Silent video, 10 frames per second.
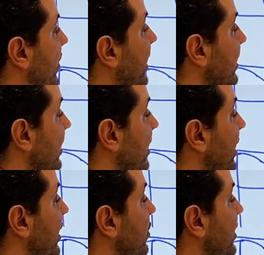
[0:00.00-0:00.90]
1,
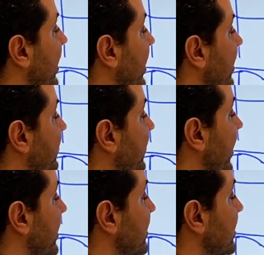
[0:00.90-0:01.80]
you take
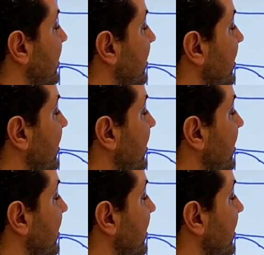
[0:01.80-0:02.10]
Fx